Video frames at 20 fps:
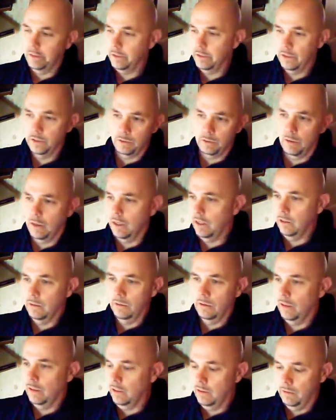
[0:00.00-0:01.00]
It'll just run
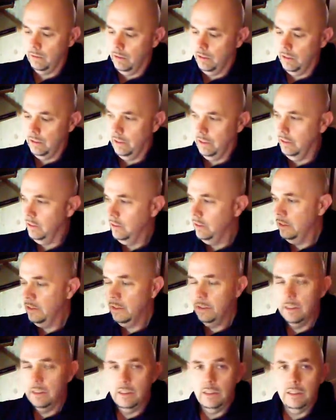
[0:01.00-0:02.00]
and run and run,
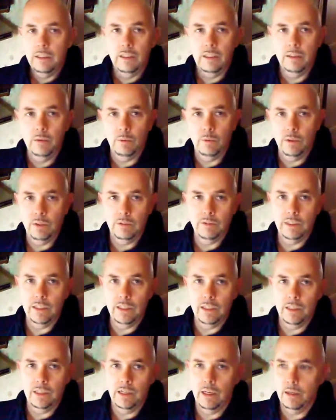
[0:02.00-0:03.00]
and it won't even
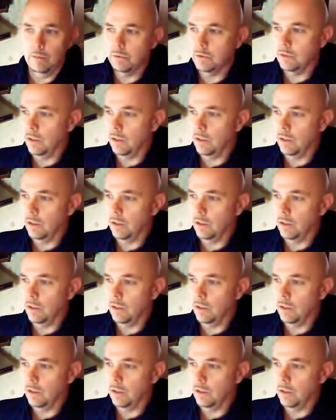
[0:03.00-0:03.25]
heat it up.